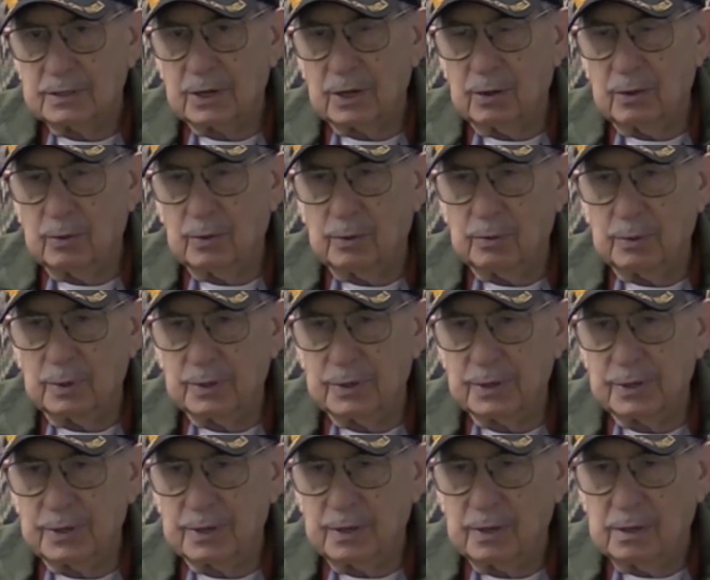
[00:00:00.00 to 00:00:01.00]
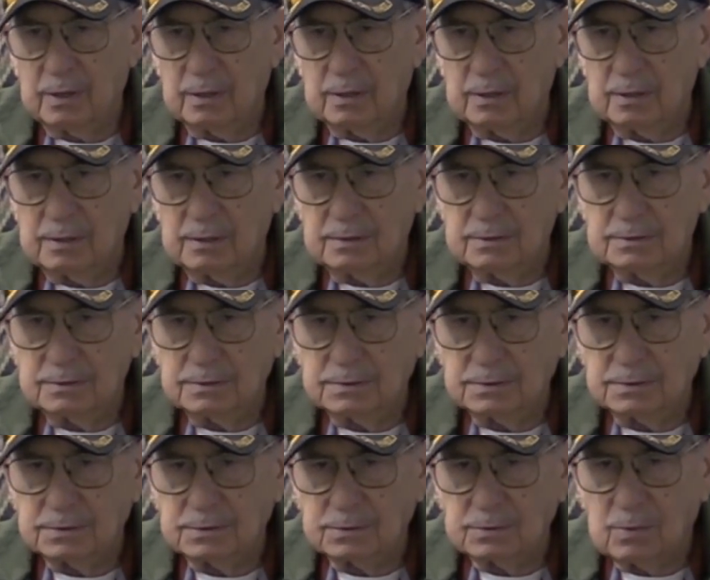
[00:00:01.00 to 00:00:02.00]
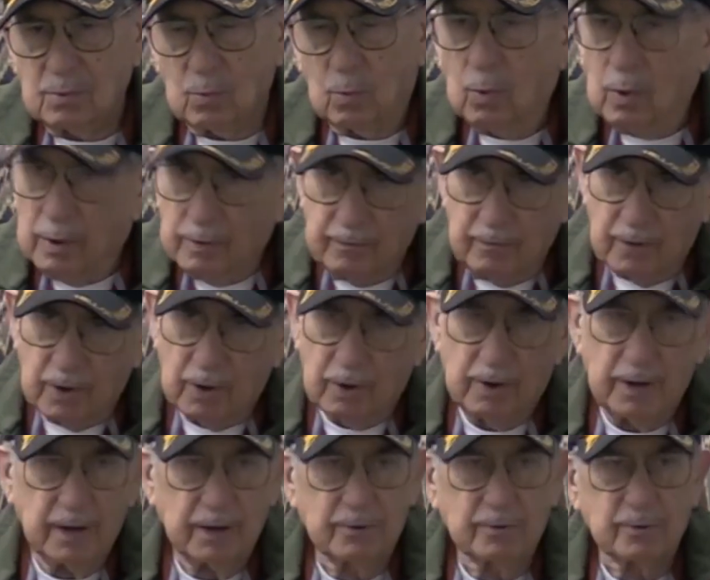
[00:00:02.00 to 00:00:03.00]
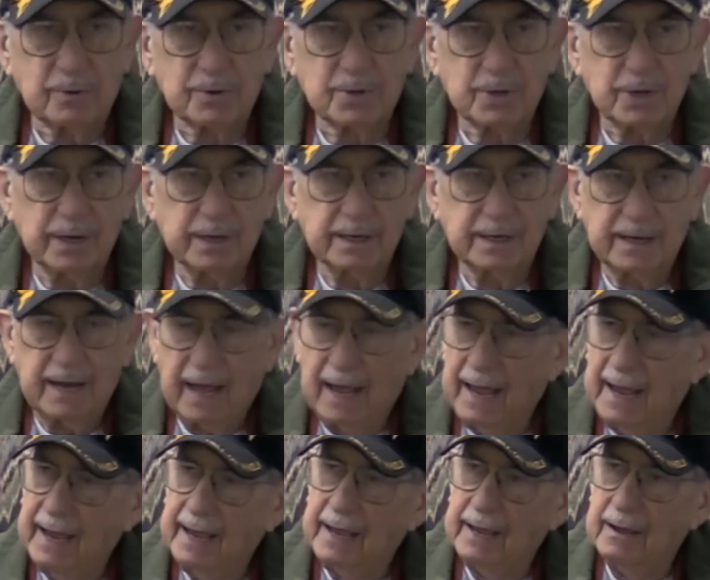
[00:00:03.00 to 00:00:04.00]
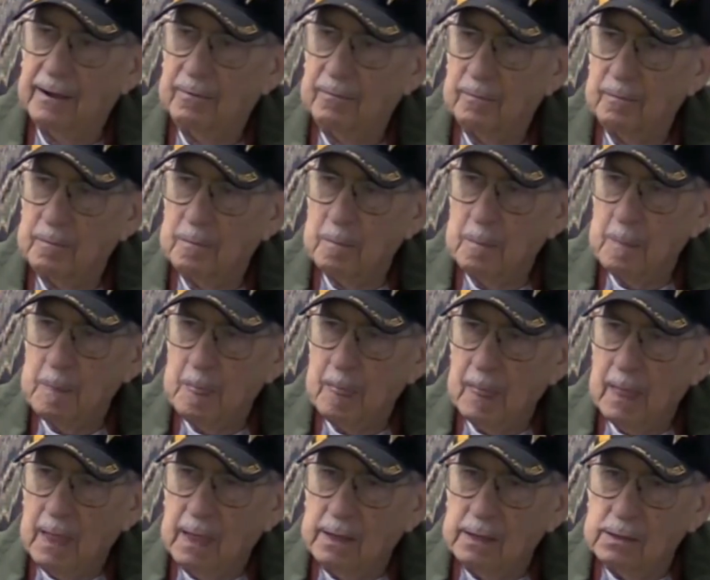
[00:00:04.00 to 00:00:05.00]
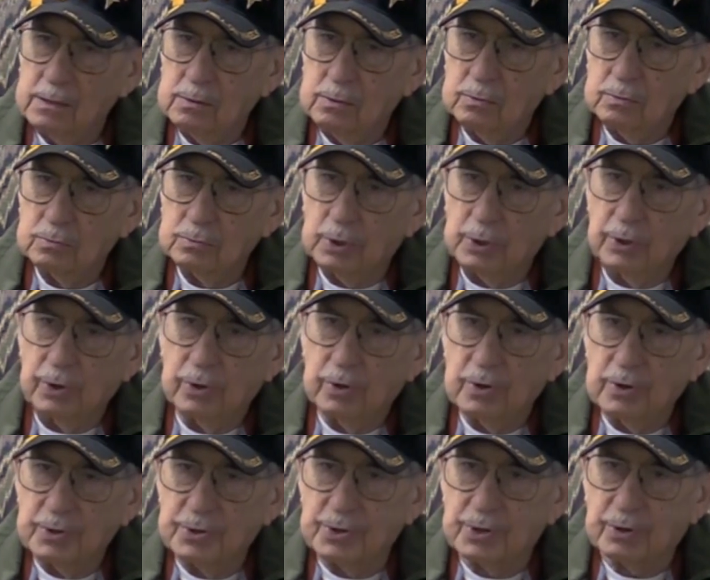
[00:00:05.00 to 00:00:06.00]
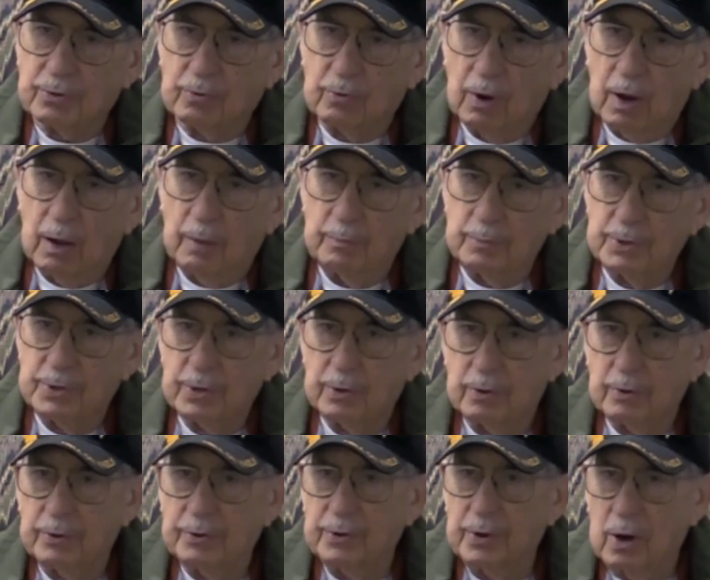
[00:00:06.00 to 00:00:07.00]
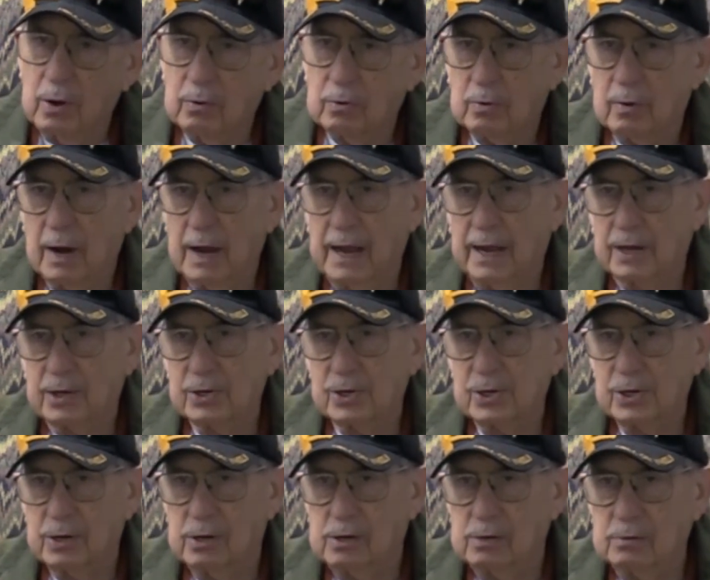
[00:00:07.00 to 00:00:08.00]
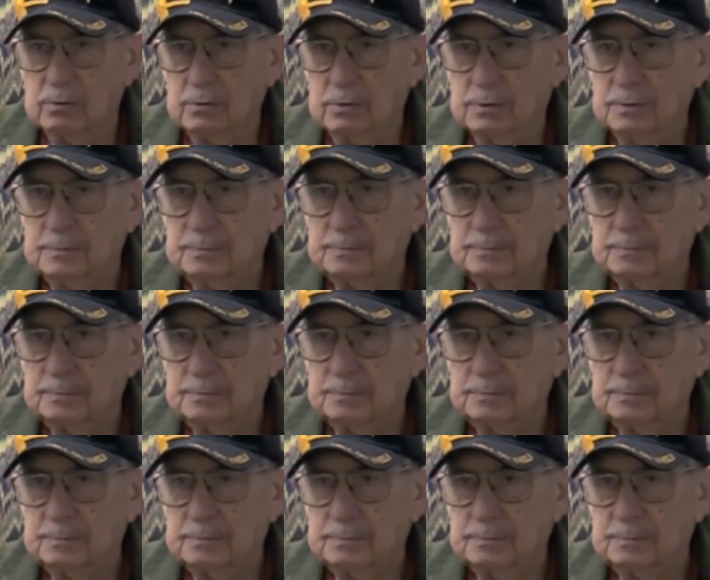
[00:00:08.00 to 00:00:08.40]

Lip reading: So there was one very interesting day. When you're in scrubs, there's no rank shown.